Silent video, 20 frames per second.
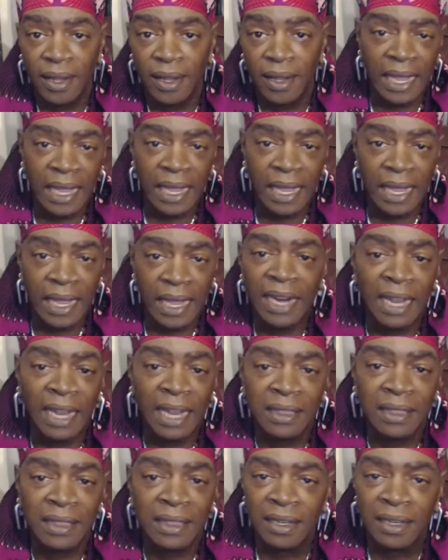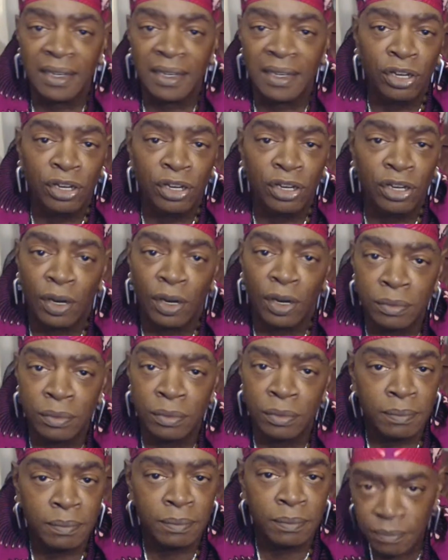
even at the, you know,